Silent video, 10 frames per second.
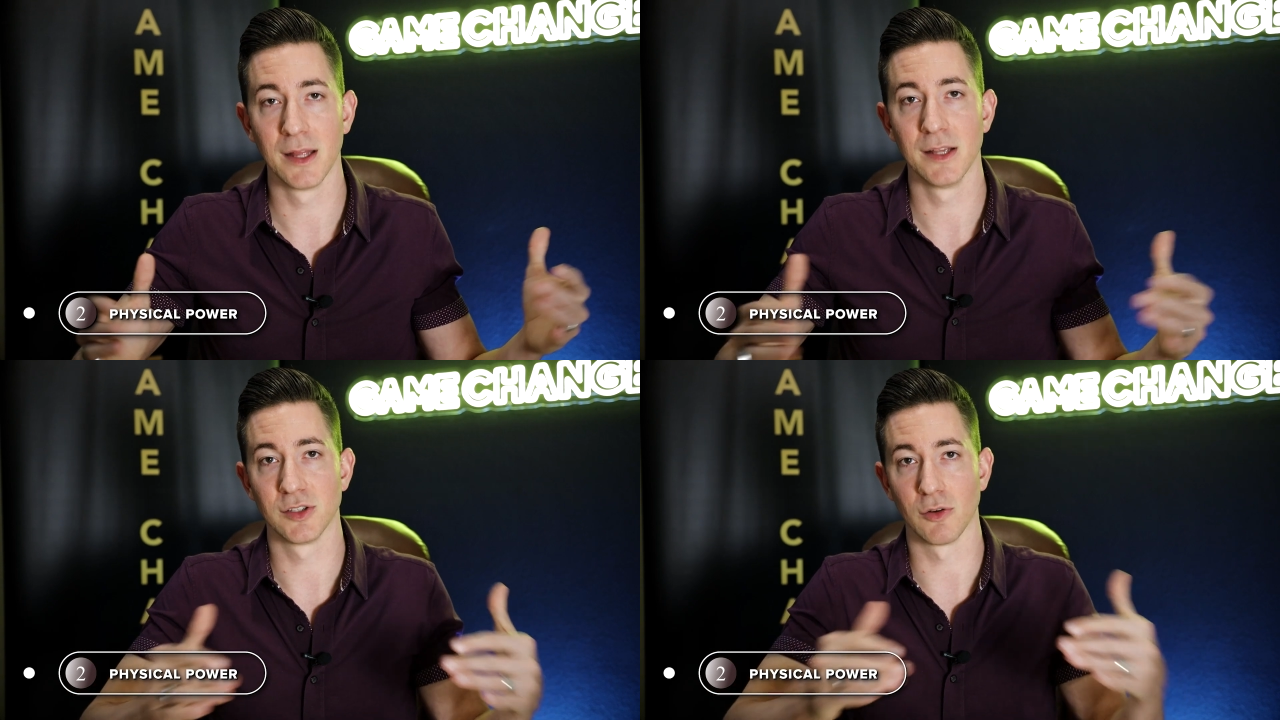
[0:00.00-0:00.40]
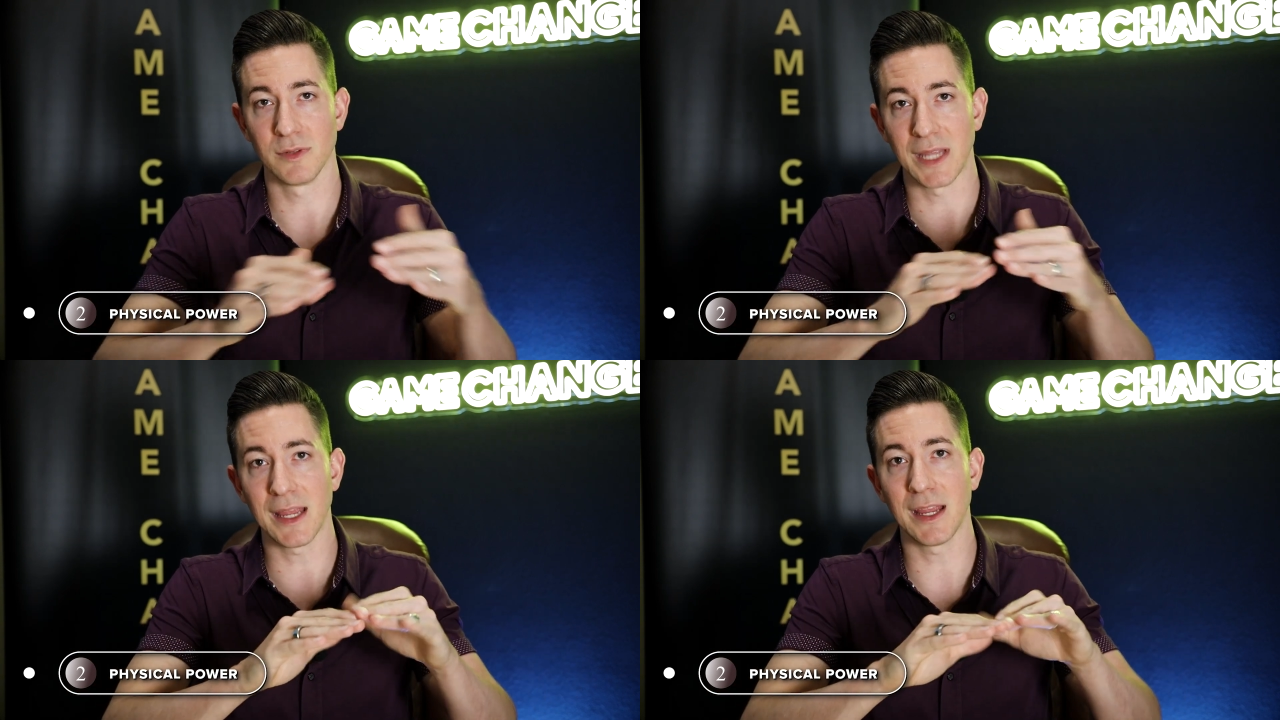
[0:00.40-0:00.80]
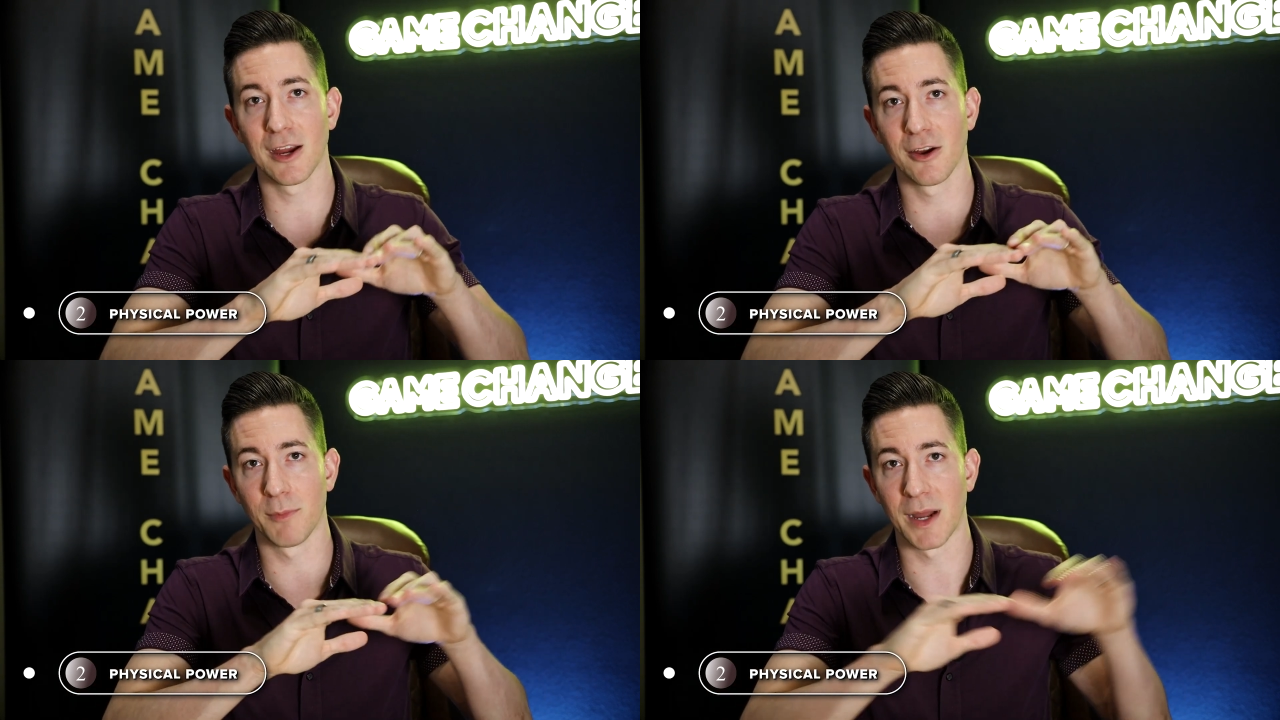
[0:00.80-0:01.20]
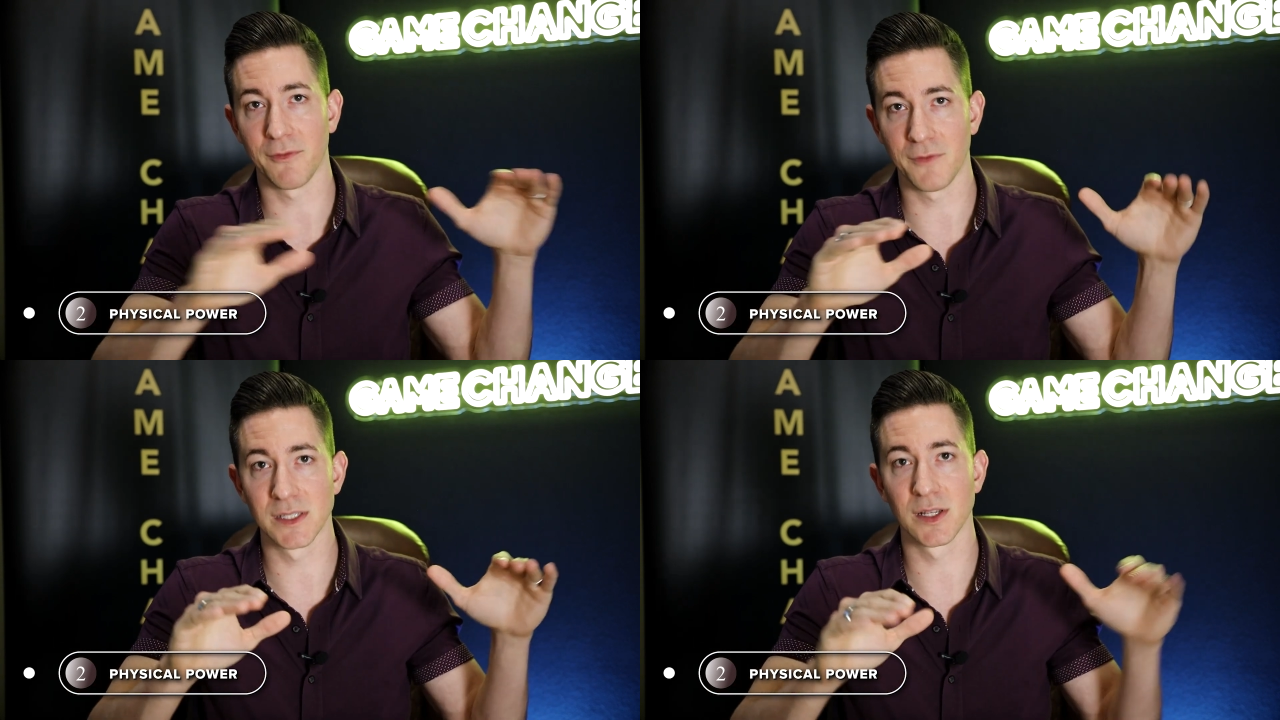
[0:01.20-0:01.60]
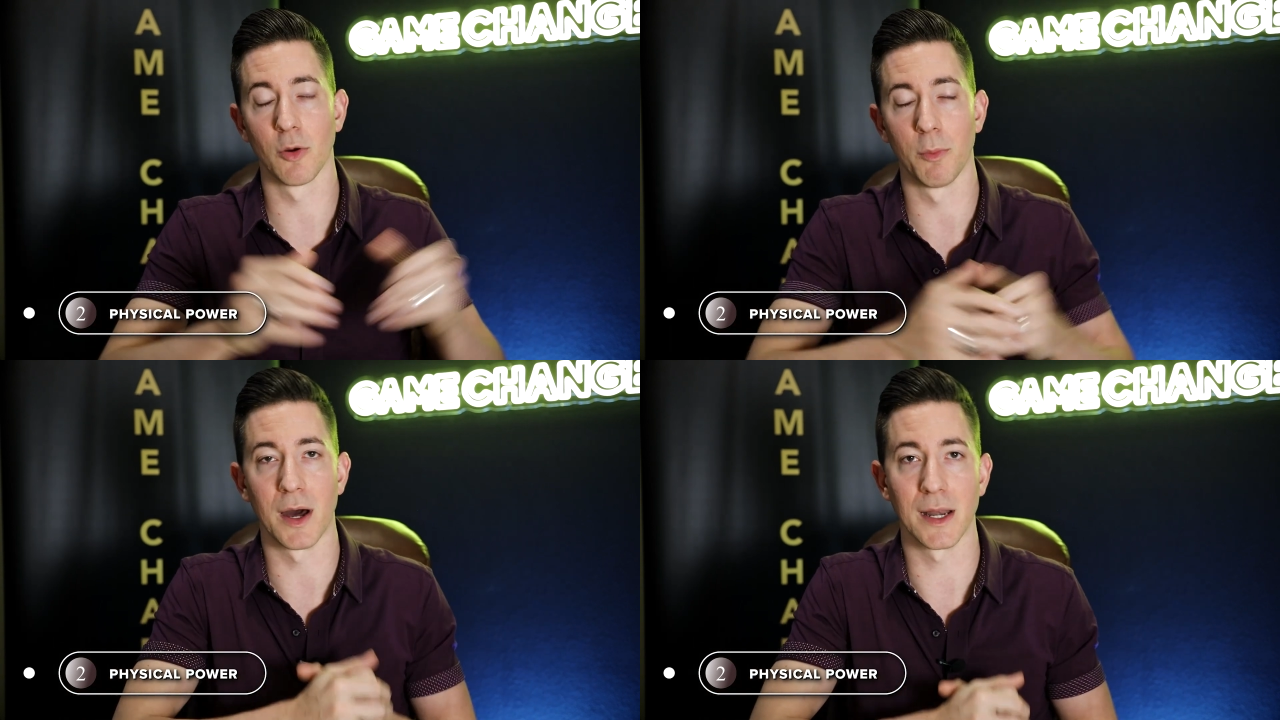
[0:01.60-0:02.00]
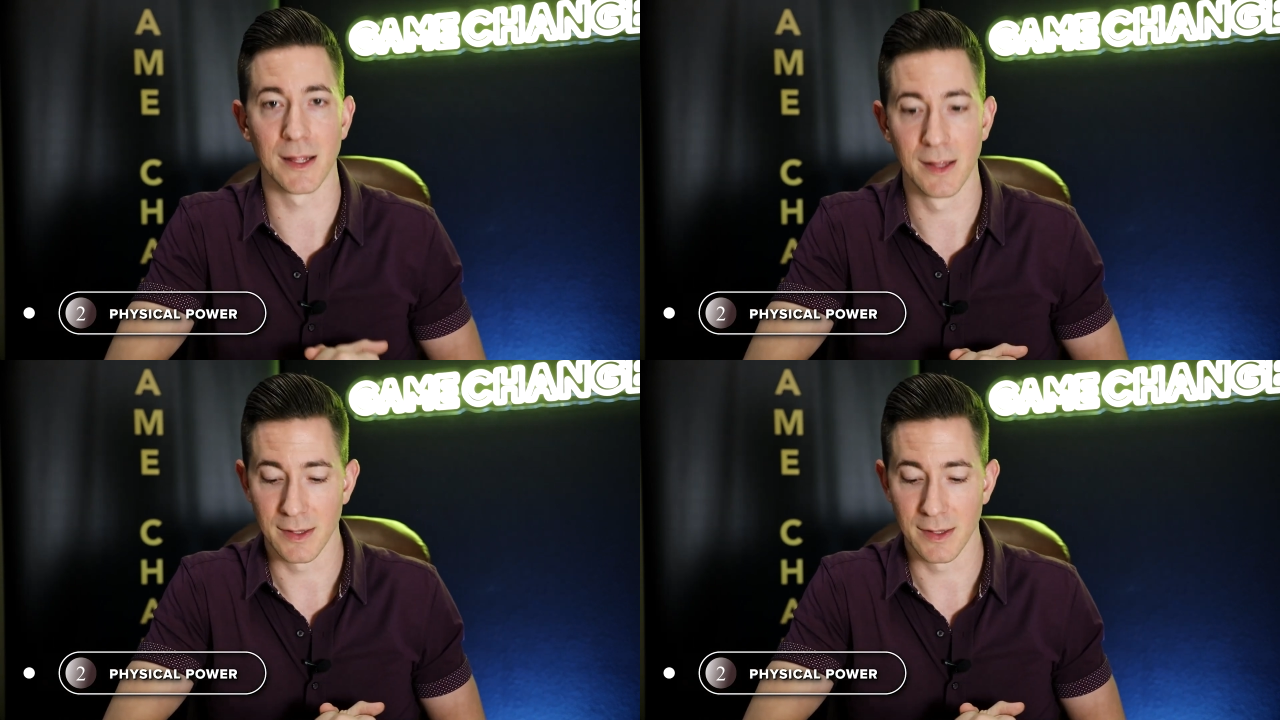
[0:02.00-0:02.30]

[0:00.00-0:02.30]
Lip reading: So taking care of my physical body.